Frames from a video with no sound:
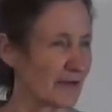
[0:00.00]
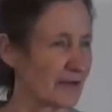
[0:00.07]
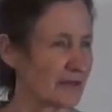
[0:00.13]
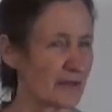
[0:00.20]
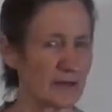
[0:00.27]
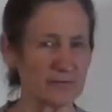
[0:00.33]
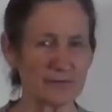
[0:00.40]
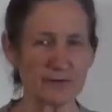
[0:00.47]

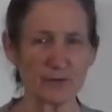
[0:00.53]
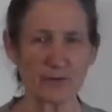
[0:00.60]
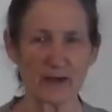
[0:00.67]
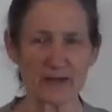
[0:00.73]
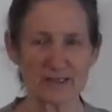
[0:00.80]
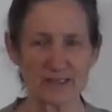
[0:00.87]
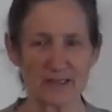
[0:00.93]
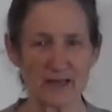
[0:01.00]
And then a few
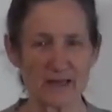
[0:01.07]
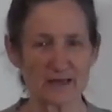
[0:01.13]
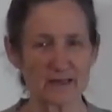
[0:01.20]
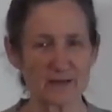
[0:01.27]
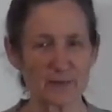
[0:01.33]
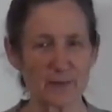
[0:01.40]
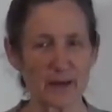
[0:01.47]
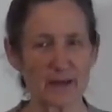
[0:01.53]
hours later,
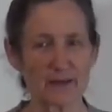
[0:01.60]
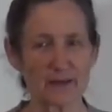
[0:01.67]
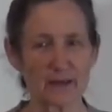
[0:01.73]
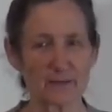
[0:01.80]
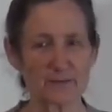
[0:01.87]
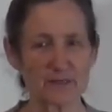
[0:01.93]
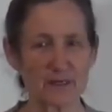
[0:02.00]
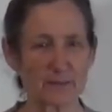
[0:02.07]
the pain
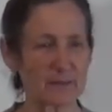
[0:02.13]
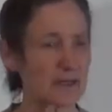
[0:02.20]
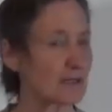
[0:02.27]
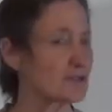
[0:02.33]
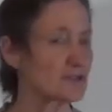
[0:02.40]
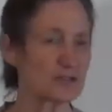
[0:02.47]
comes up again.